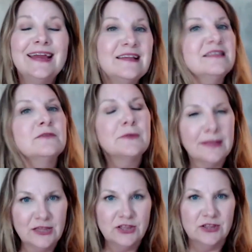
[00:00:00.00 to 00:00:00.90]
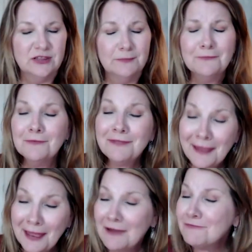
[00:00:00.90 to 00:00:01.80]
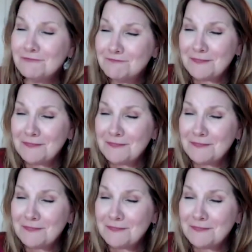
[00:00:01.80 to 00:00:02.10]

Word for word: It's the relationship. Well, they have,